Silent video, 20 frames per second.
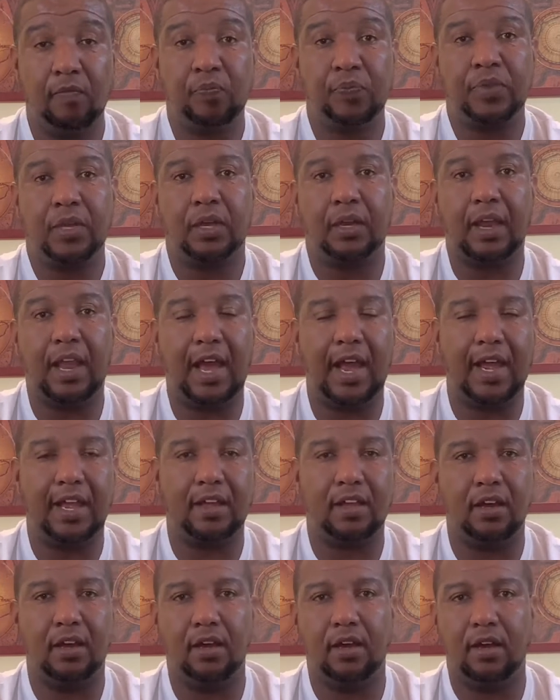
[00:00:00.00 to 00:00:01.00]

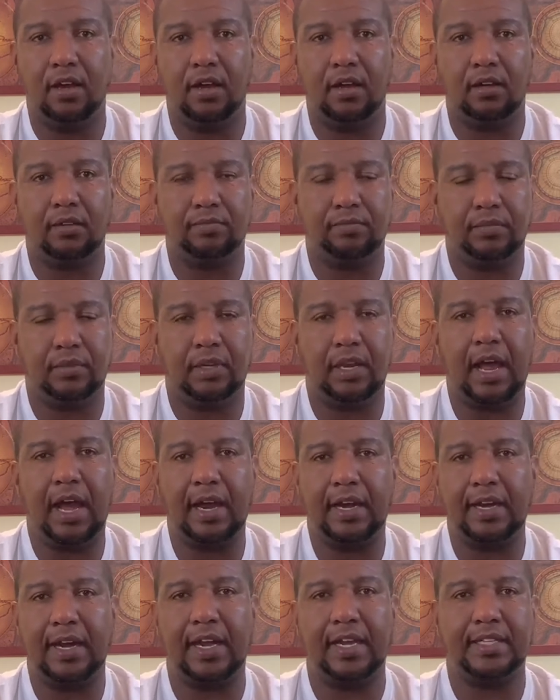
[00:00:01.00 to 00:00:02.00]
like a
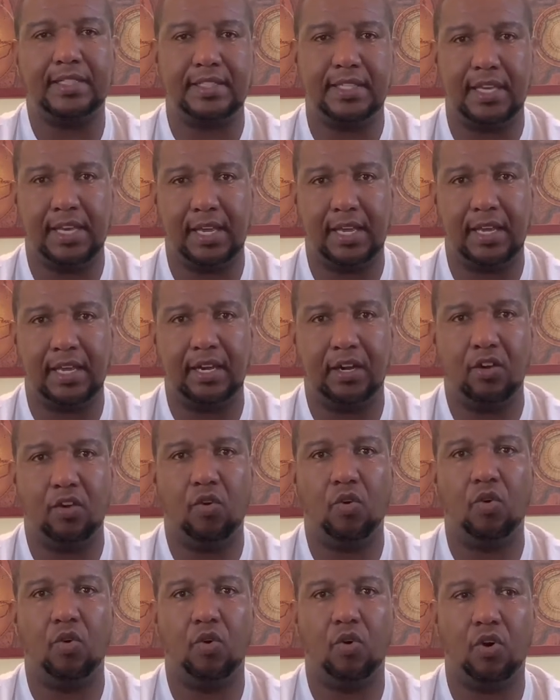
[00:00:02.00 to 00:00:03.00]
Glock 19
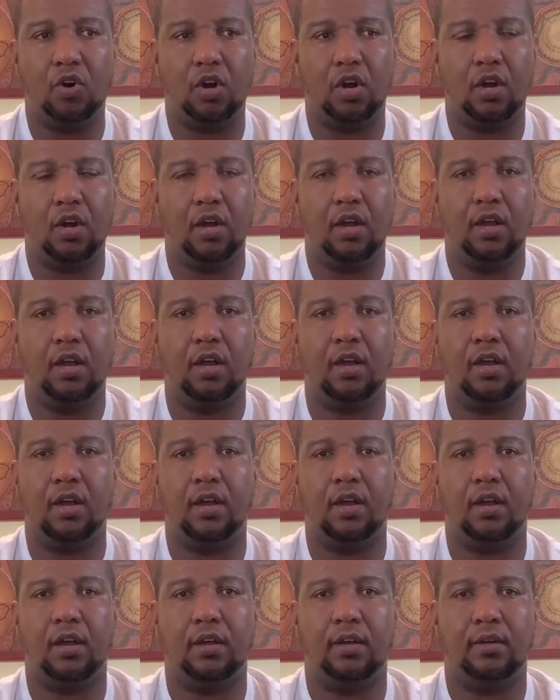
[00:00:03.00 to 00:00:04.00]
or
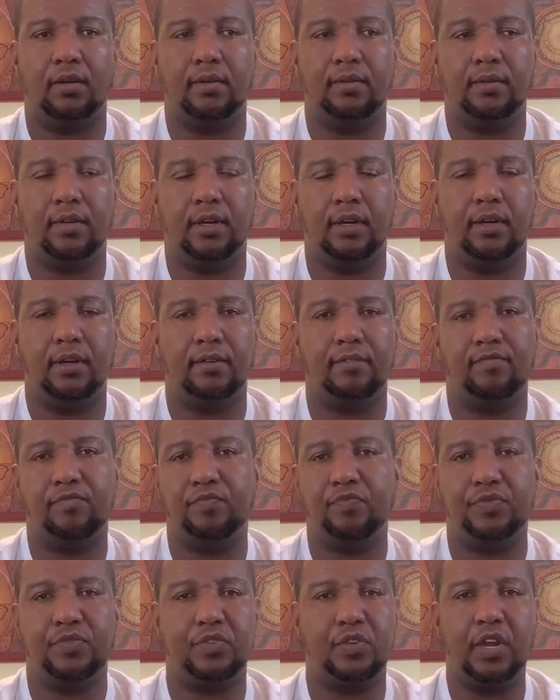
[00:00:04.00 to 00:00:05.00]
a
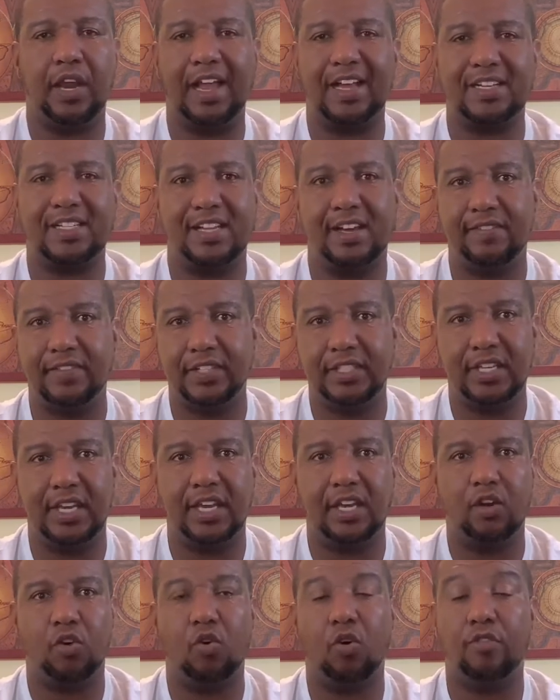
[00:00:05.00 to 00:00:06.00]
Glock
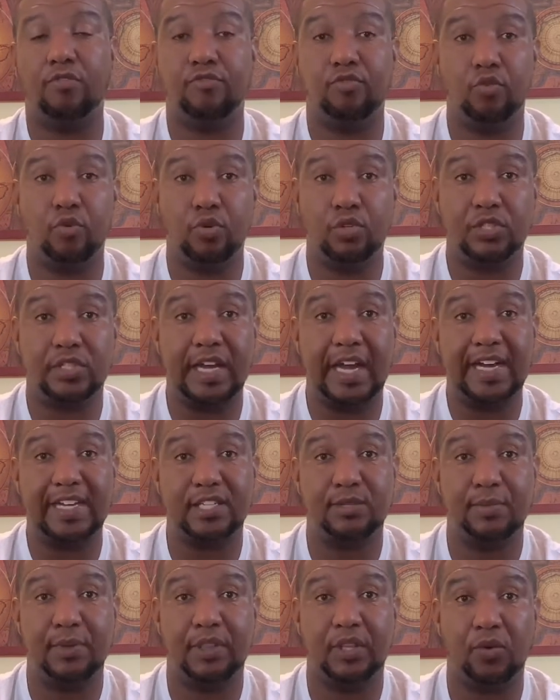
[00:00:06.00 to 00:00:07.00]
17 or a full size
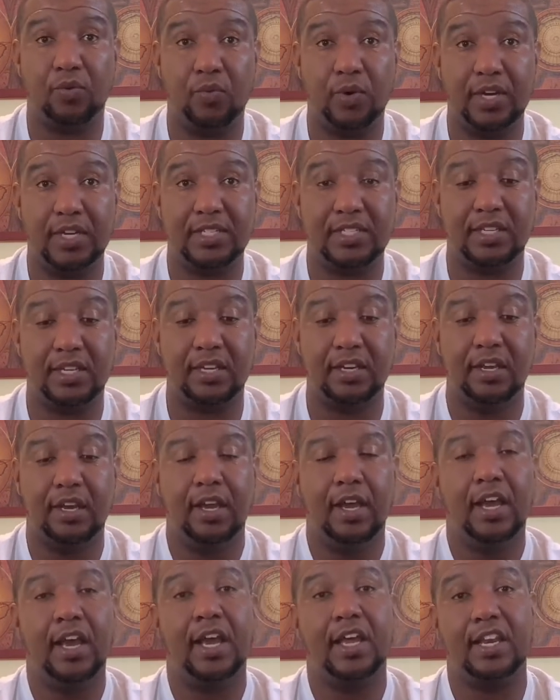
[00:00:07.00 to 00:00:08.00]
Smith & Wesson,
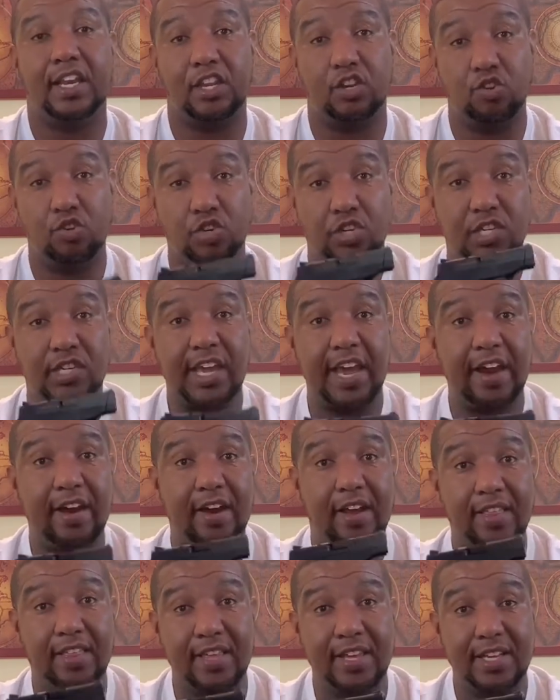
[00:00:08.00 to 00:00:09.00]
and then you just
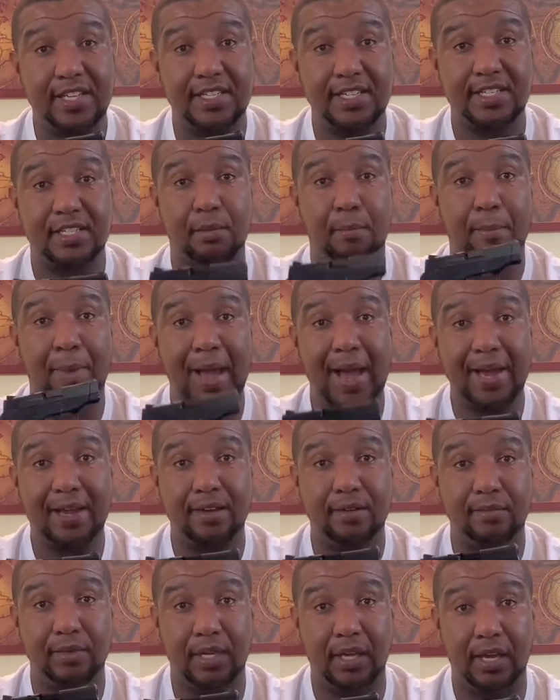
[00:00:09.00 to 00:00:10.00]
carry this as a
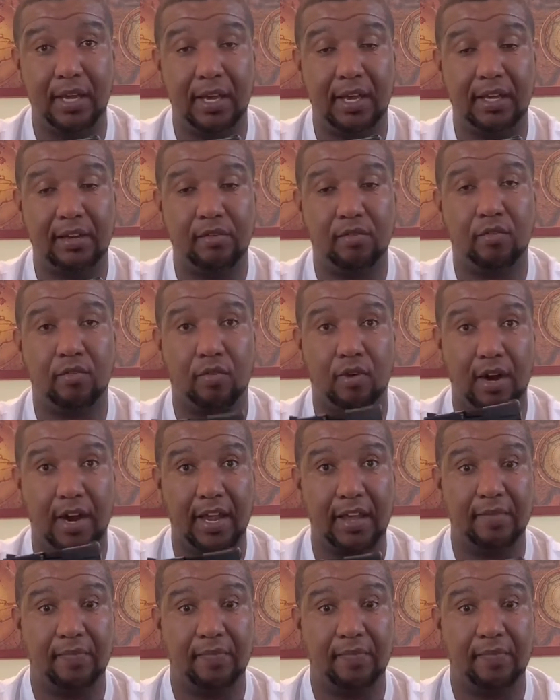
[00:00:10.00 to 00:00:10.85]
backup gun, right?